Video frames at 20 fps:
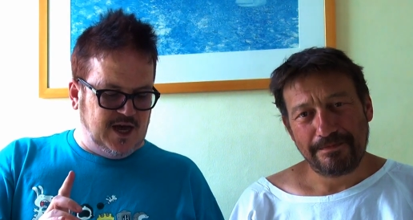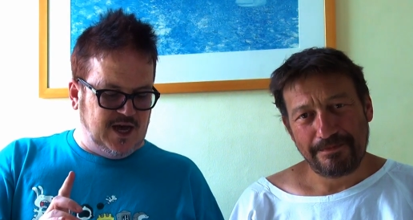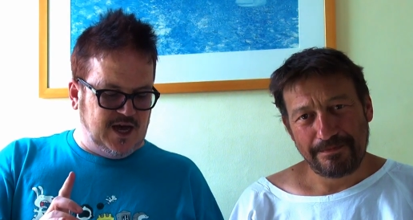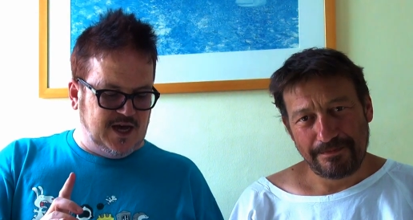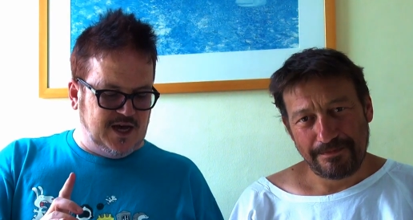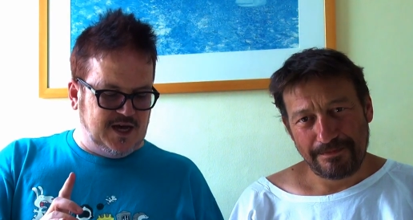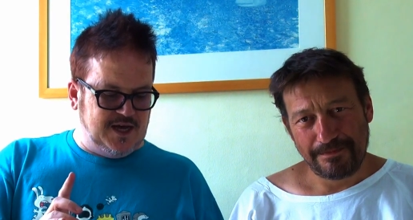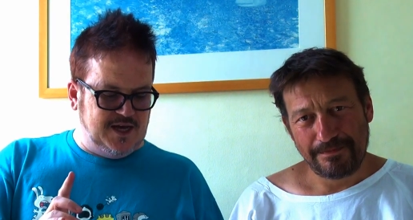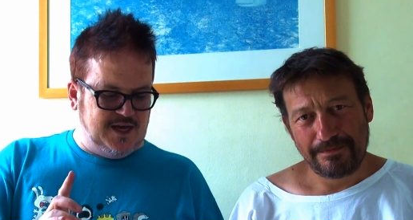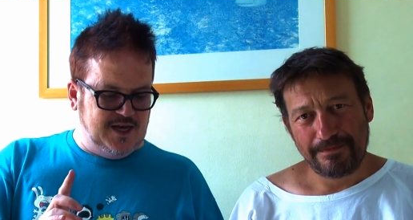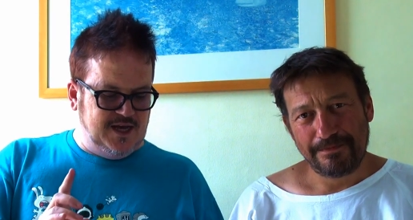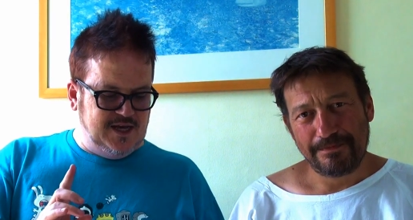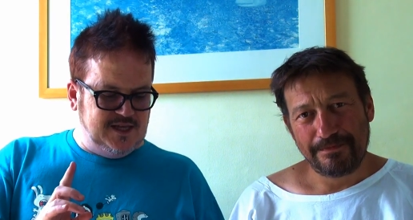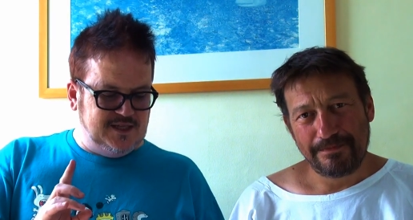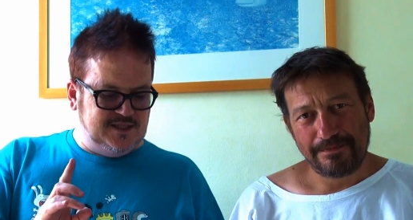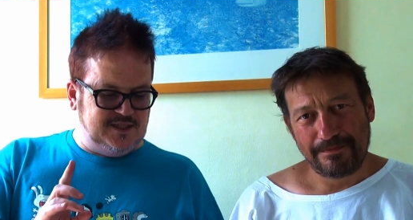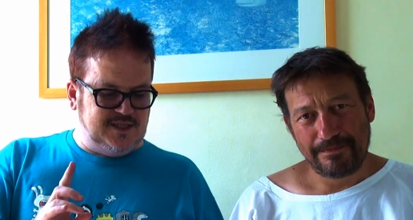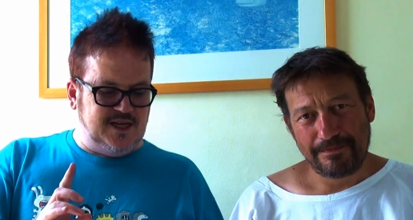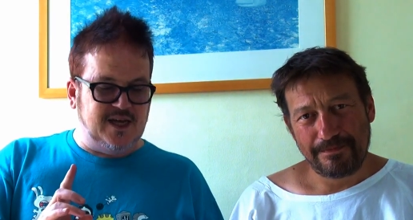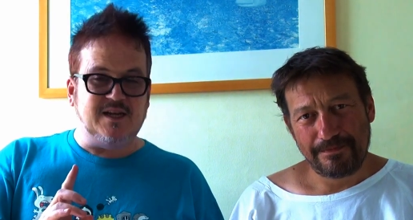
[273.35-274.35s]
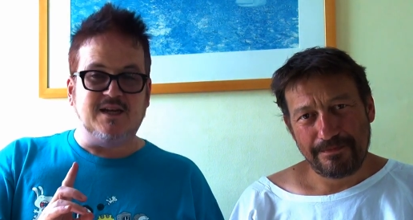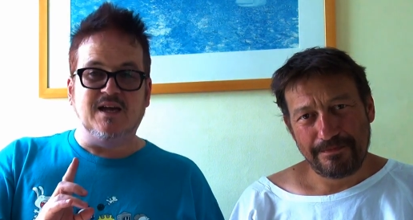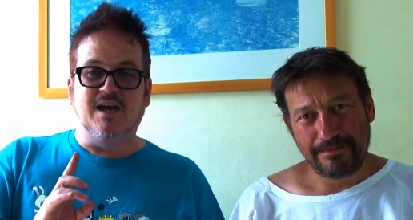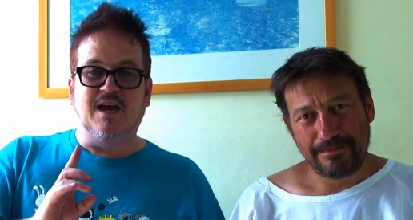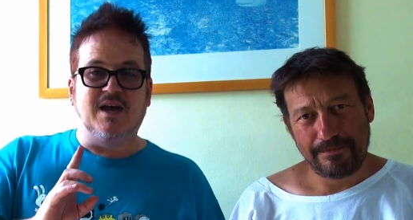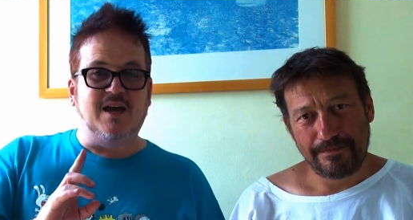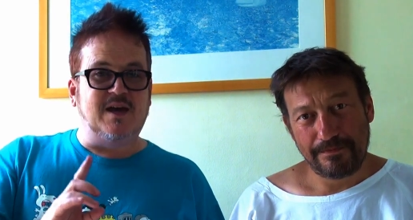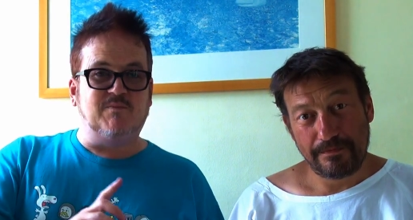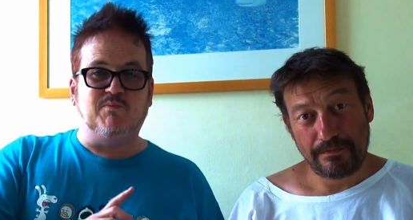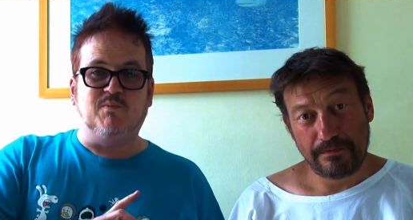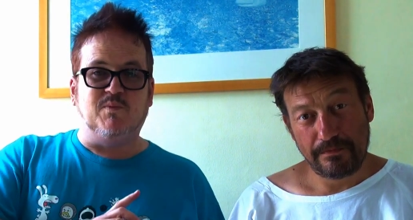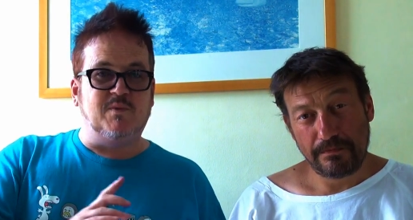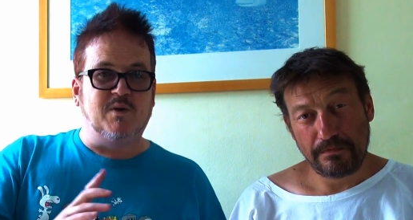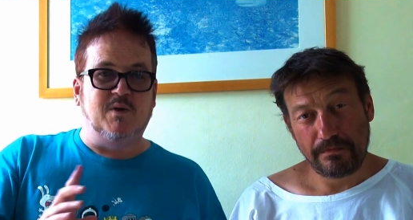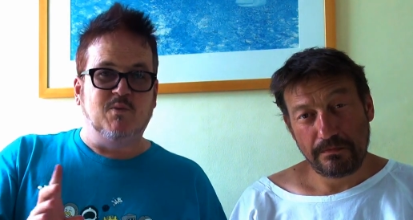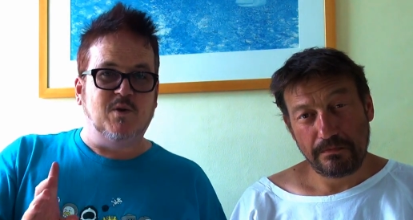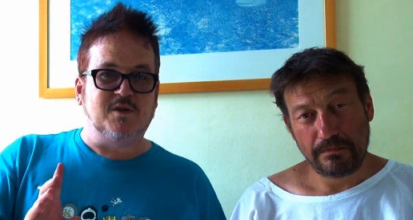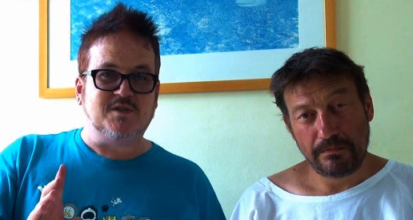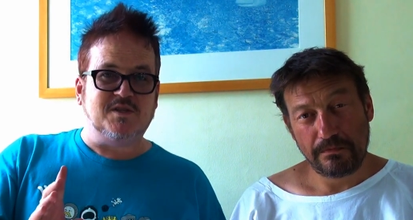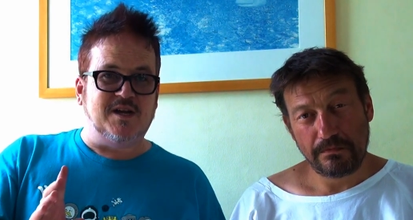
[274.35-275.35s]
Speaker 1: Uh, said it
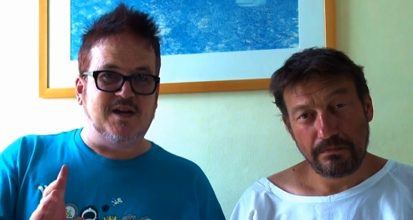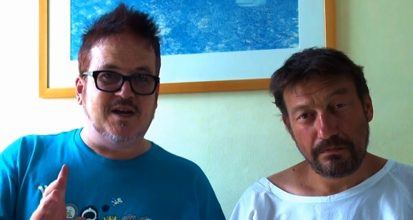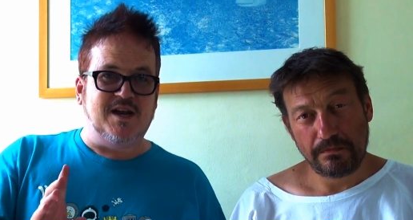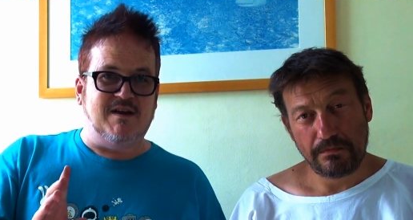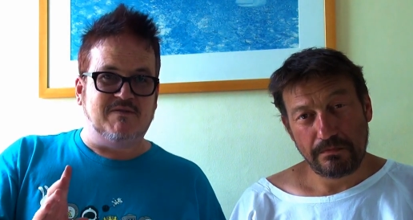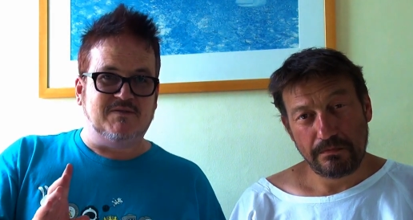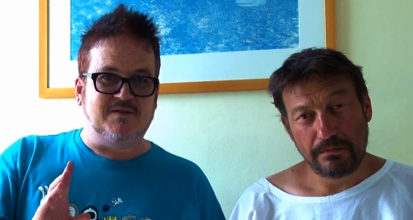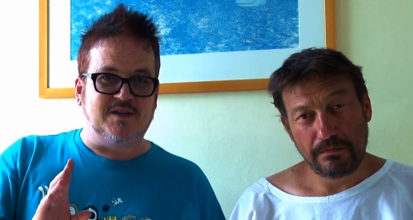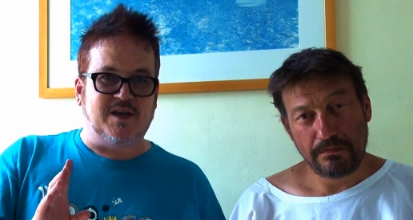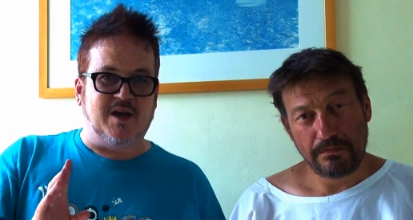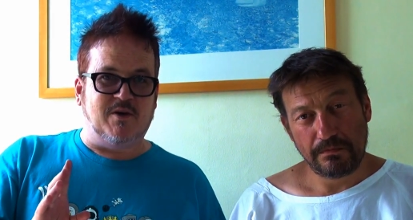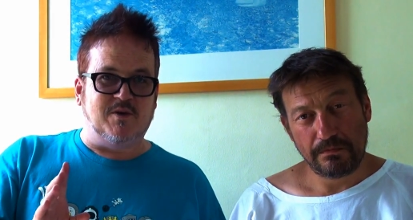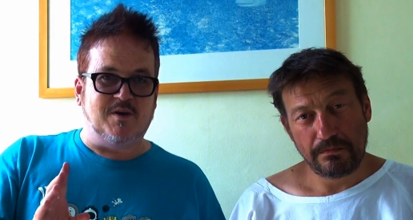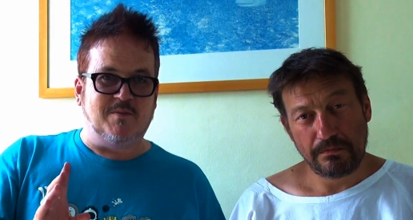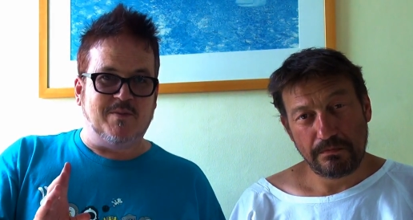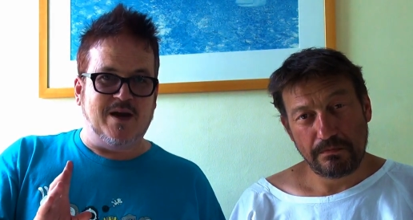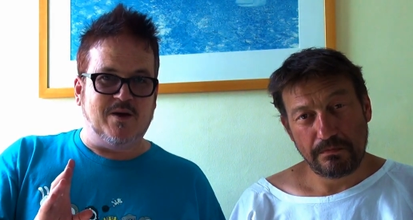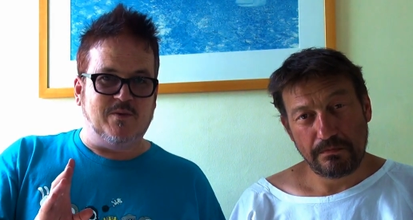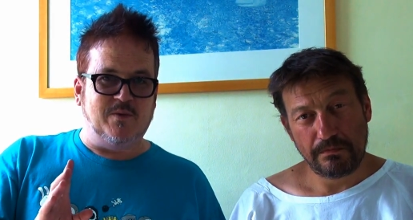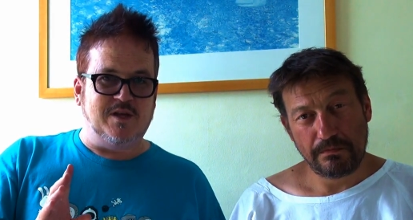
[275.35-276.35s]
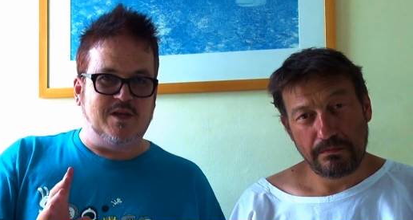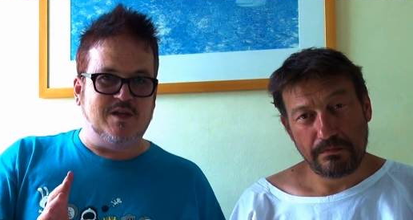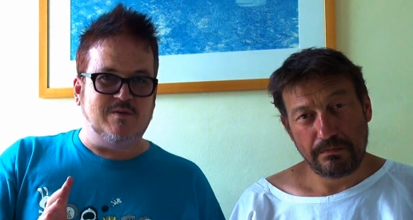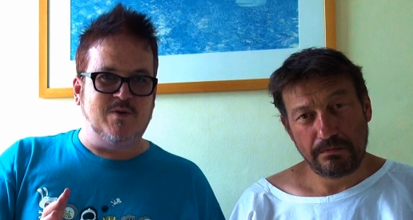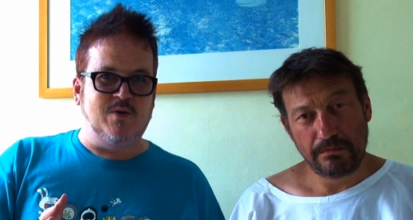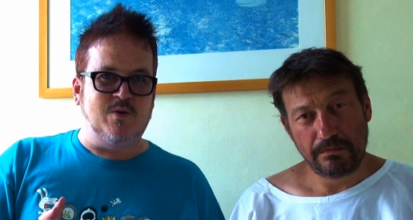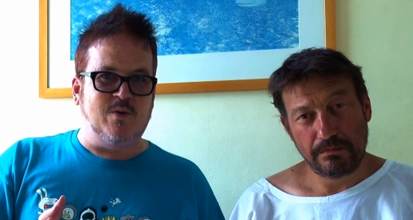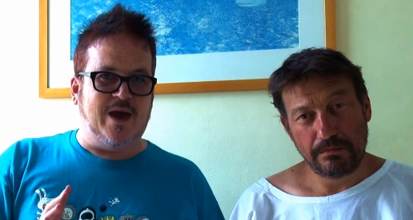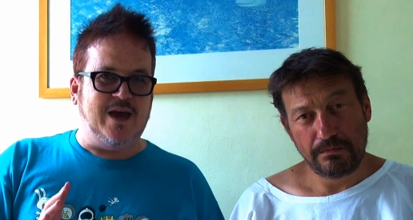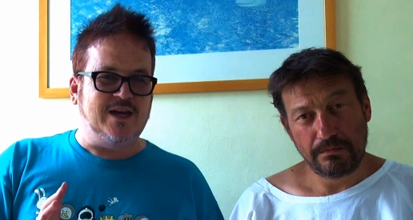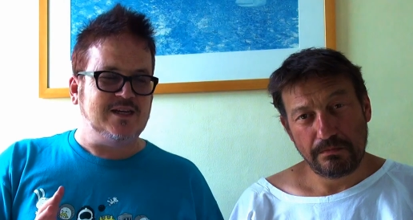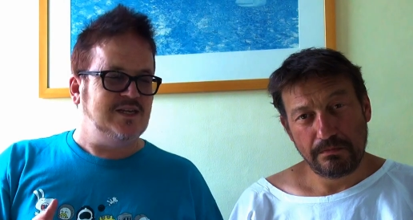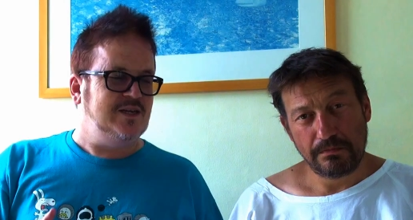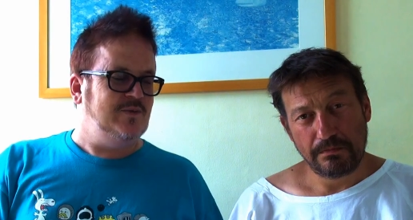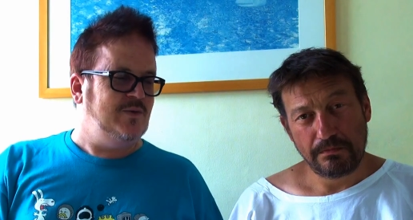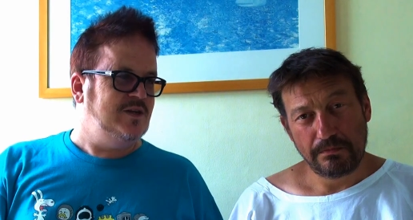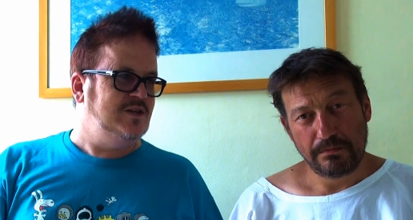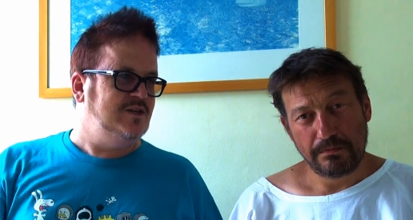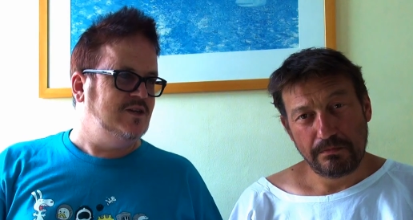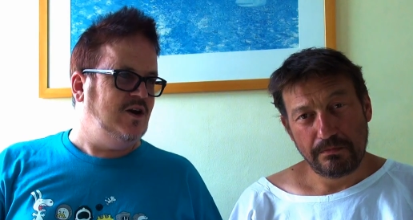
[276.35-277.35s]
wasn't enough to go on about Winnie the Pooh,
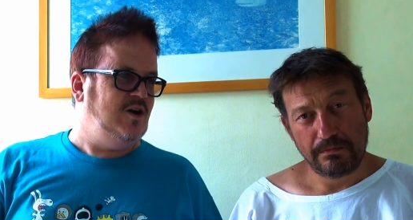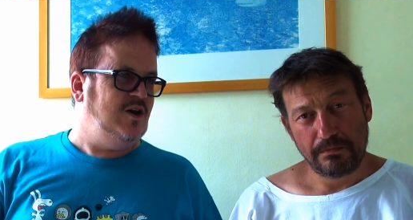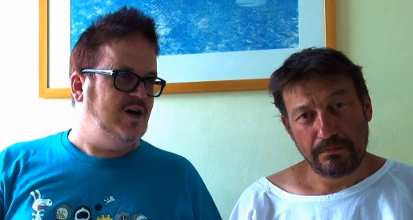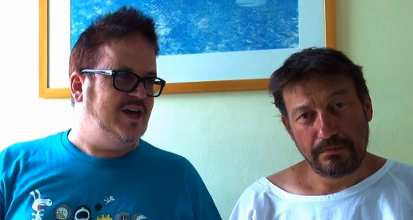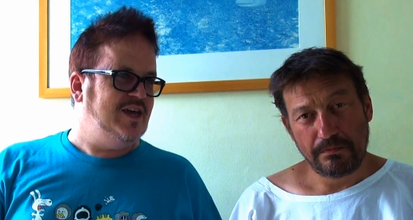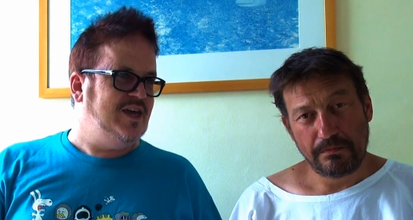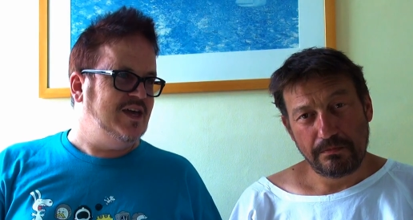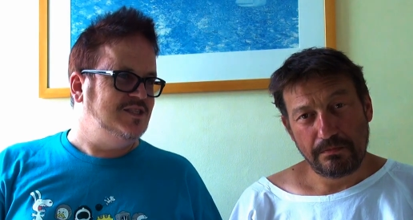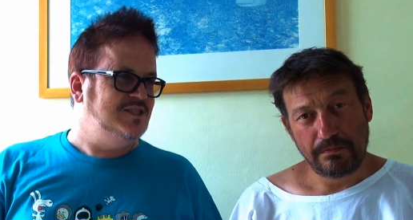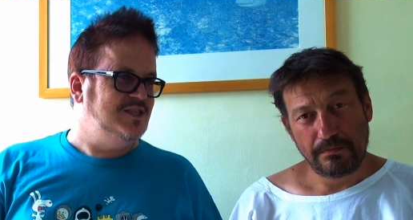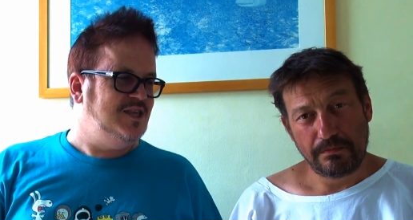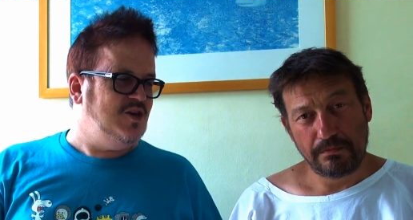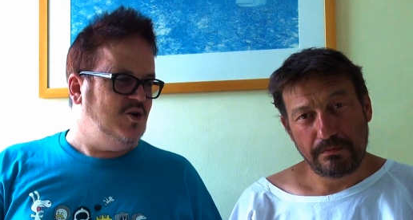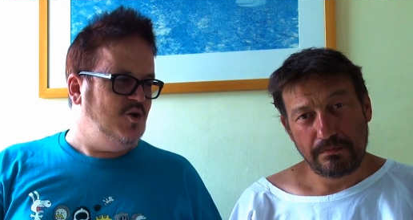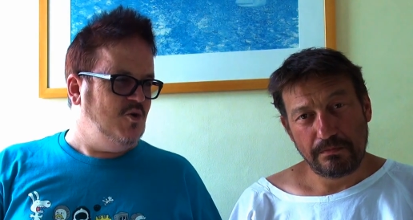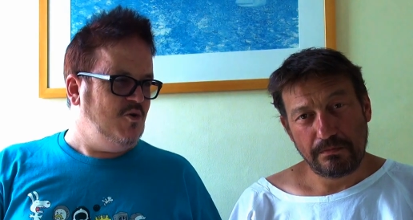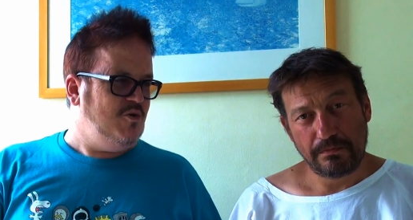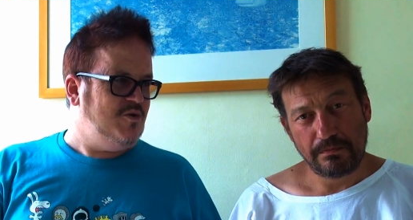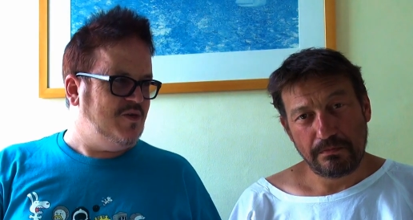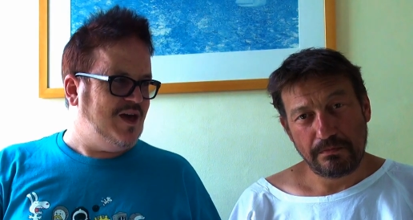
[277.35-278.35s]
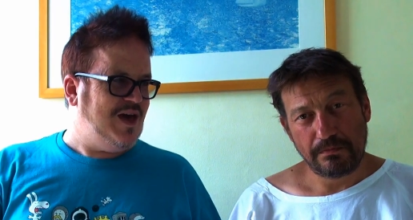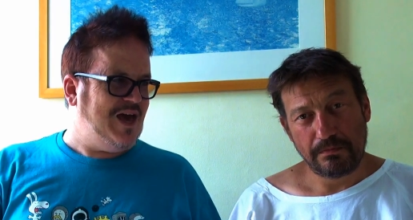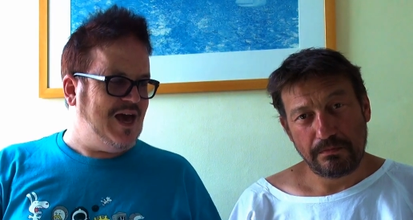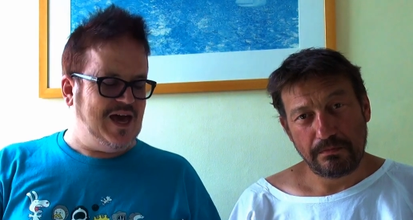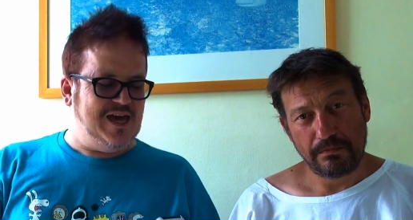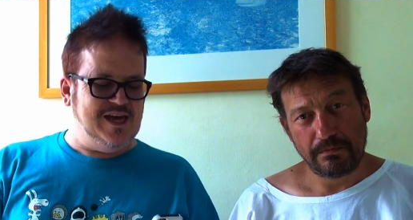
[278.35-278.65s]
actually went against the author,